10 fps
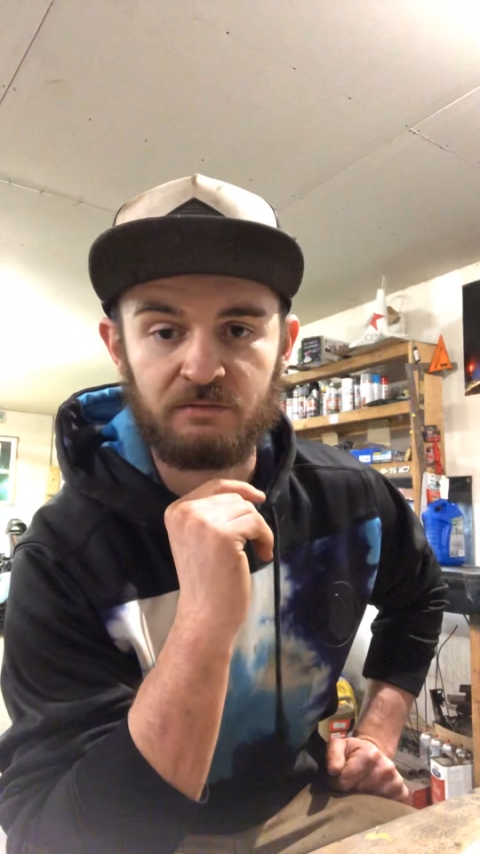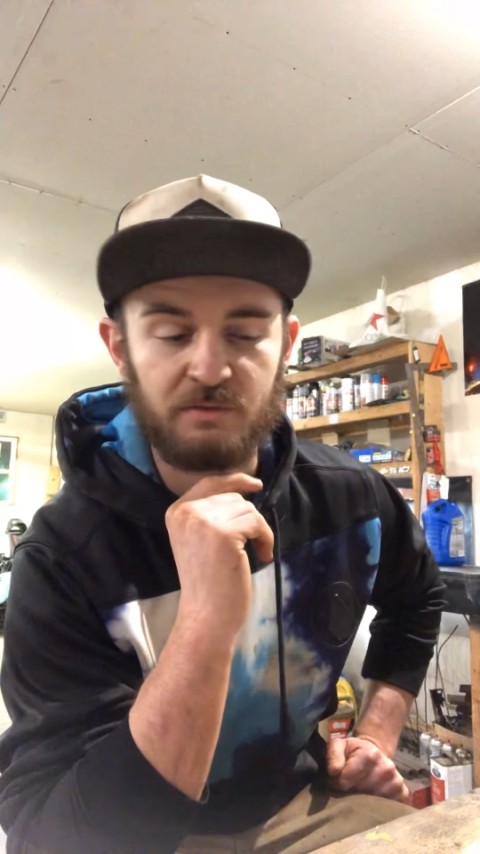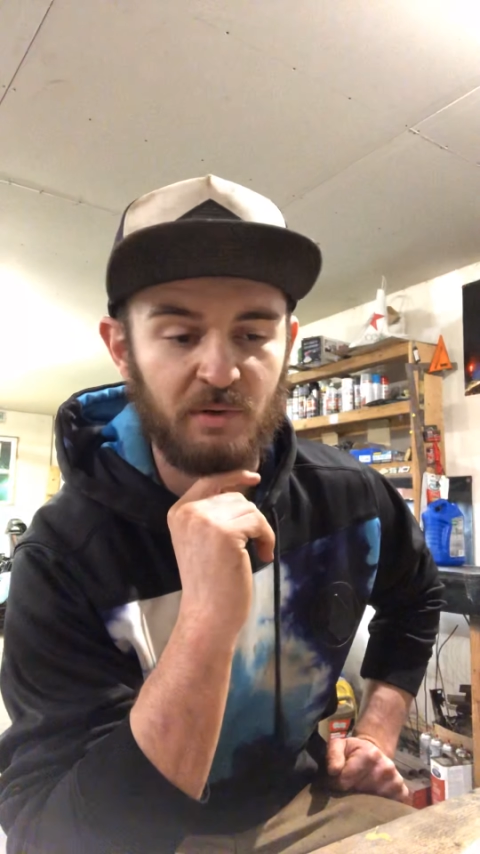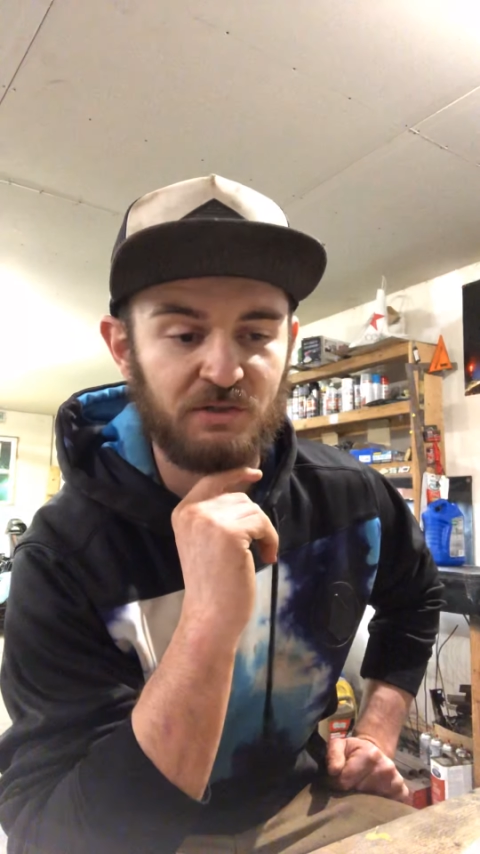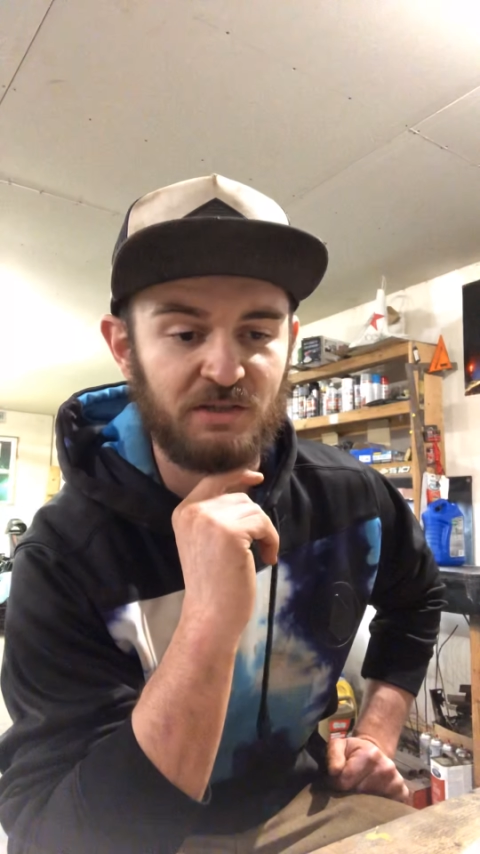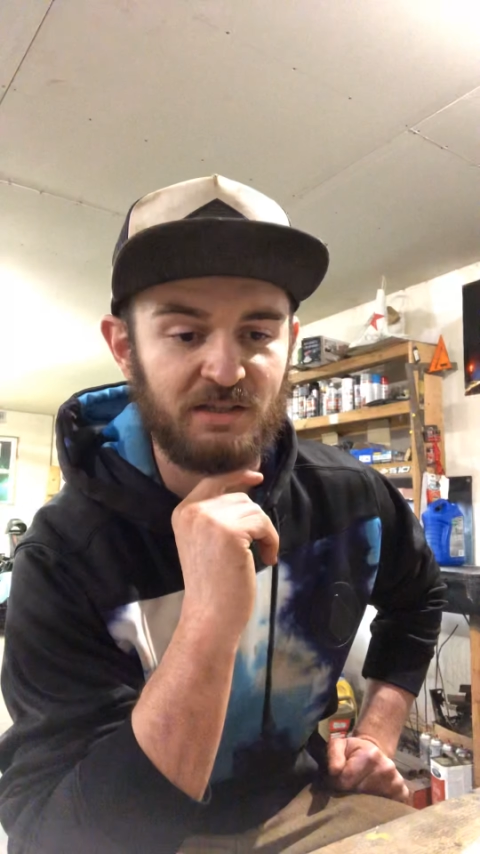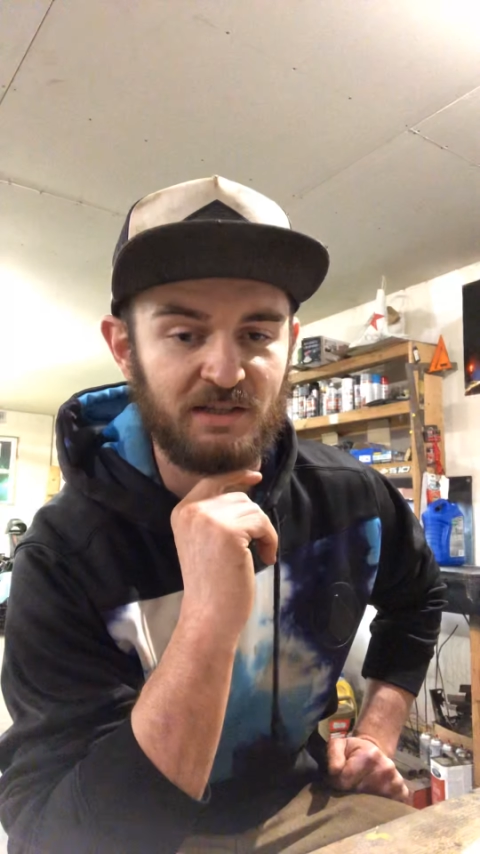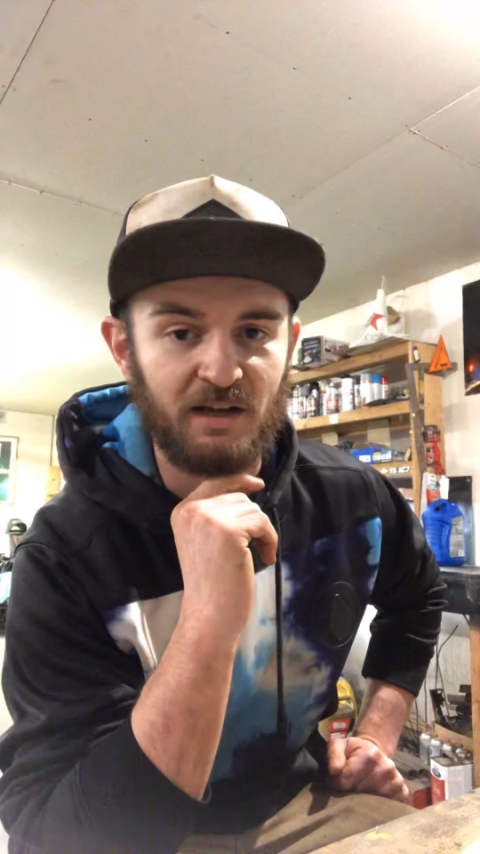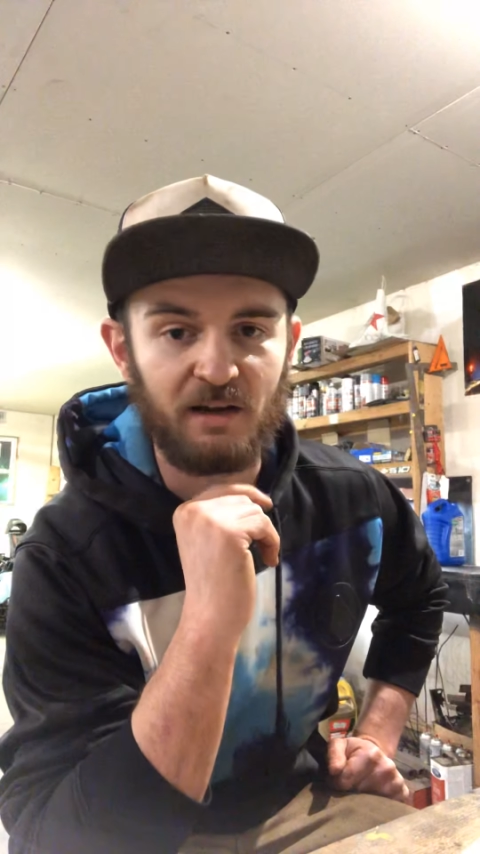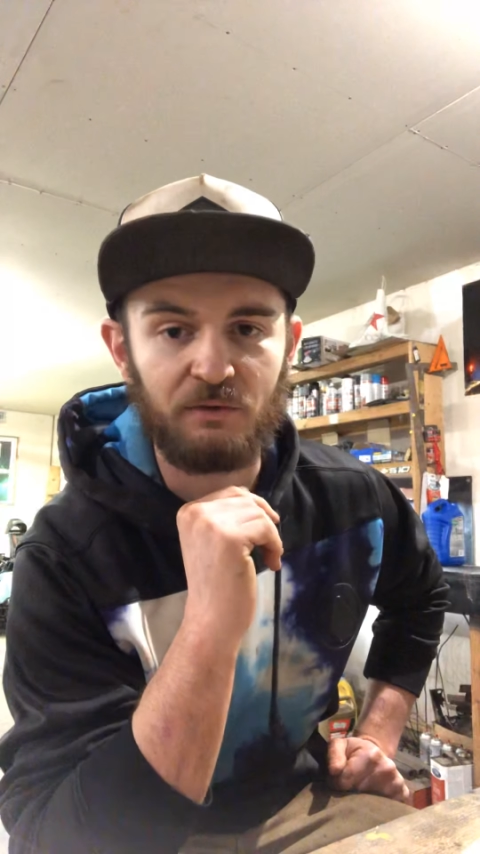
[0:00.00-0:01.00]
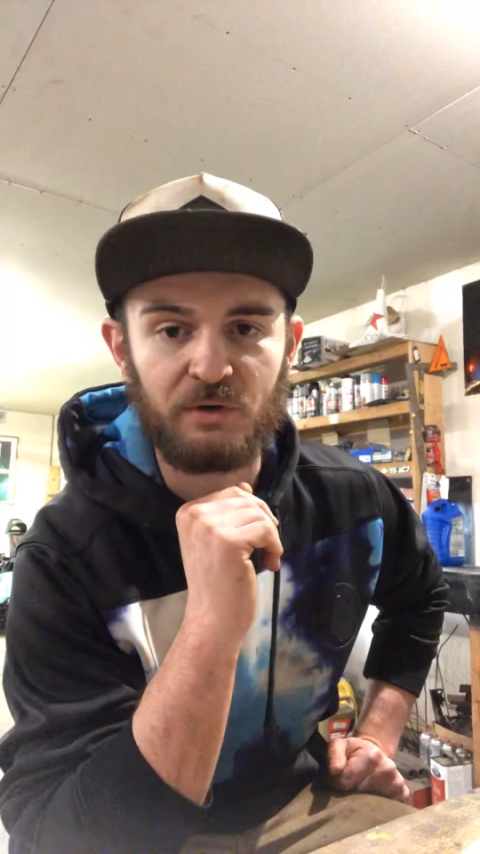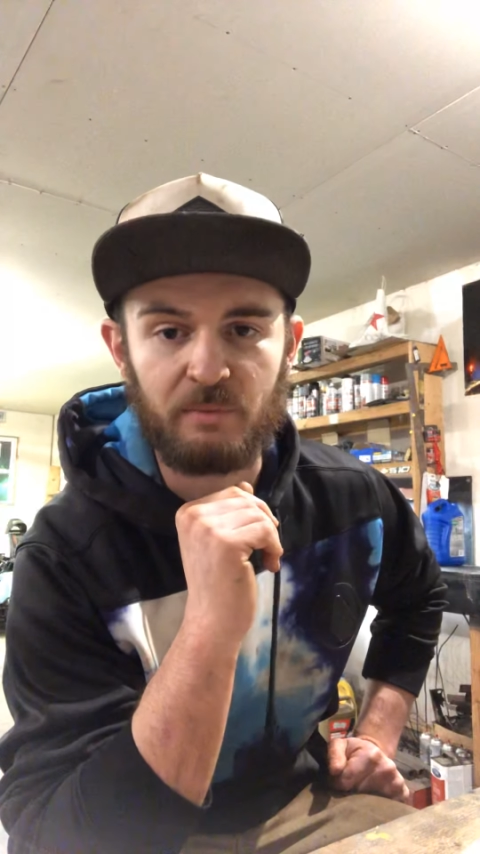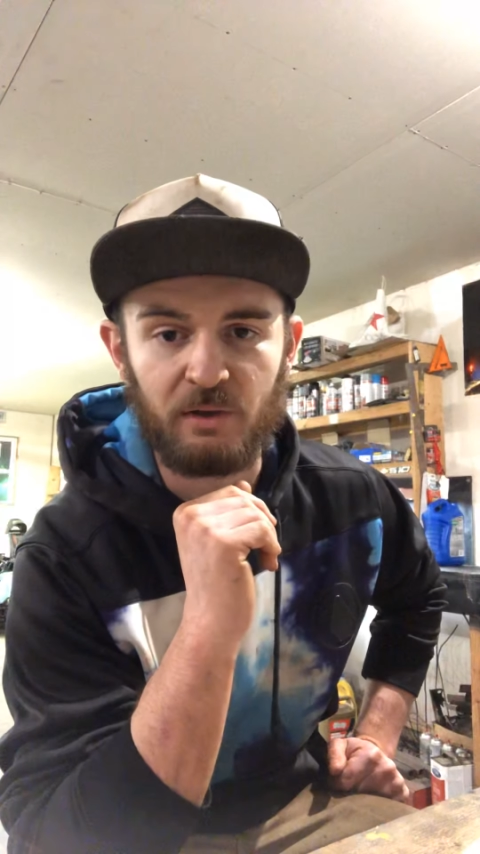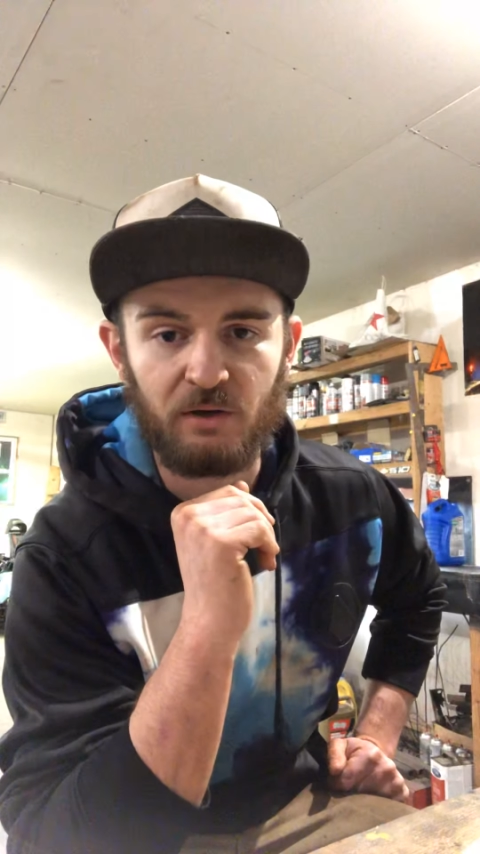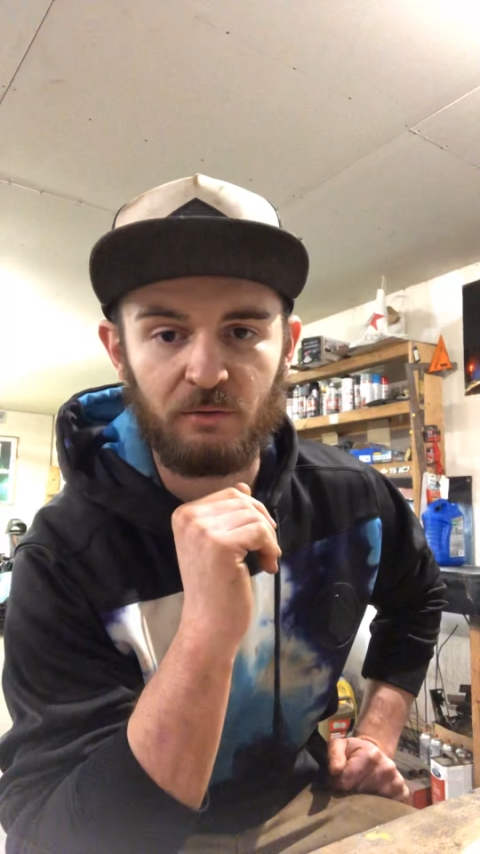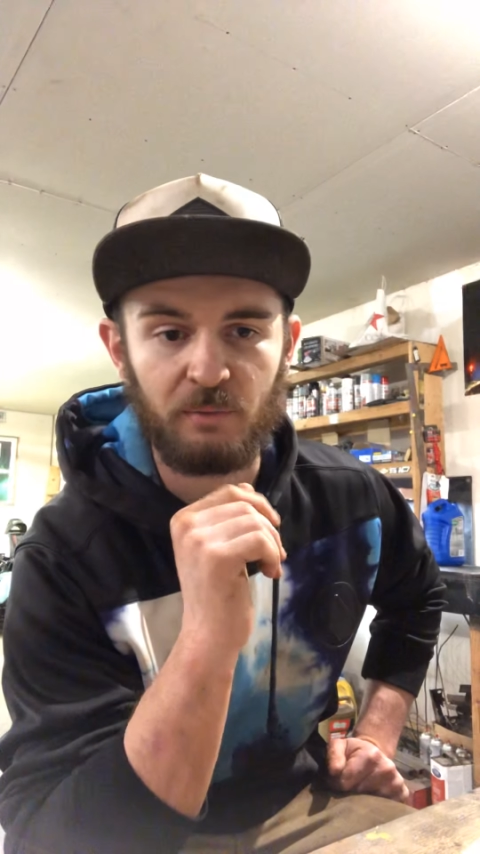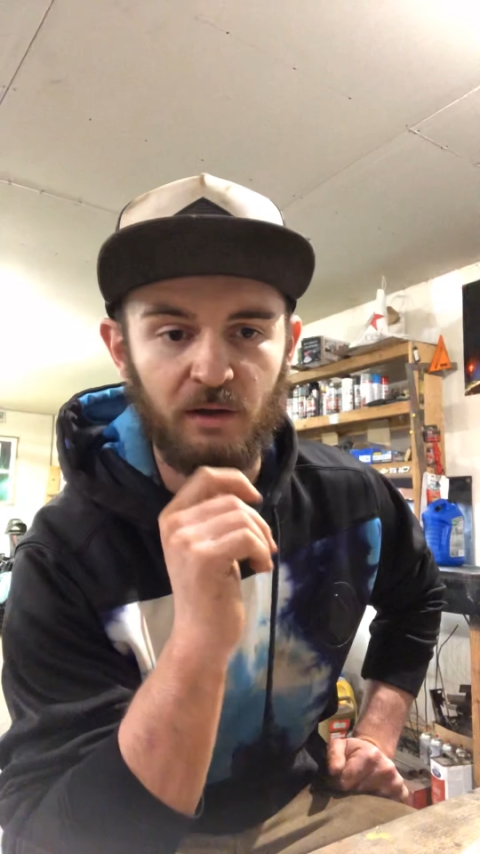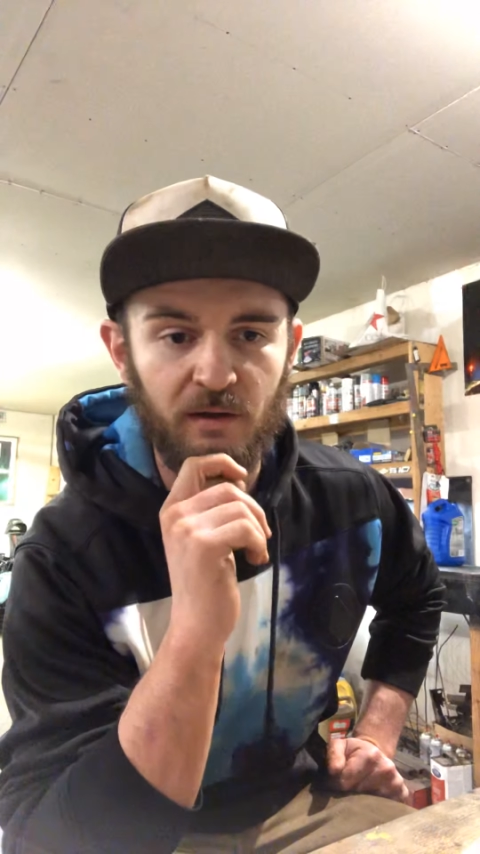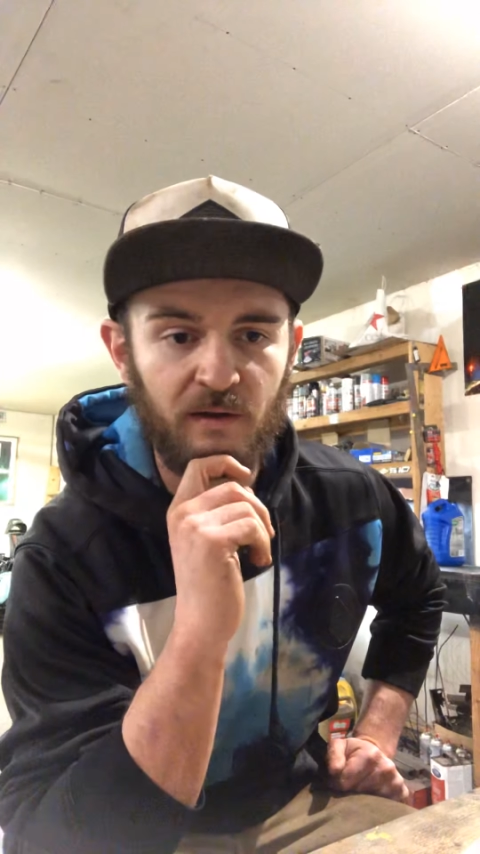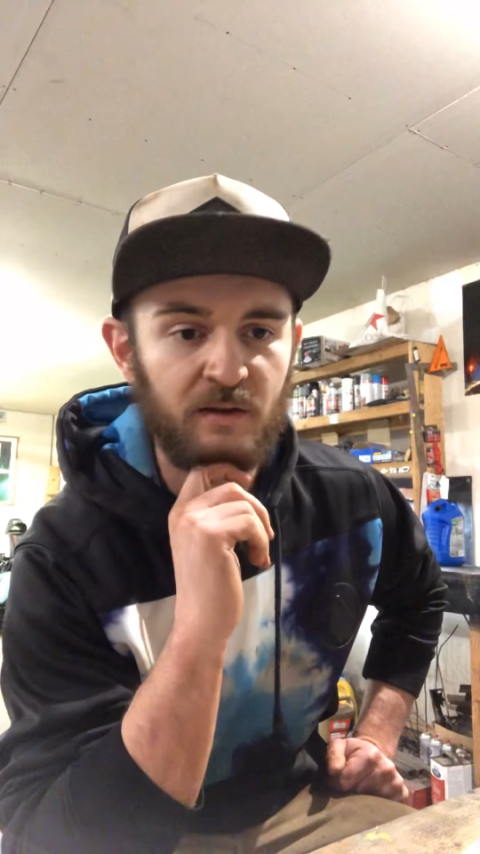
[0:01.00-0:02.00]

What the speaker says: especially since I got it rebuilt, but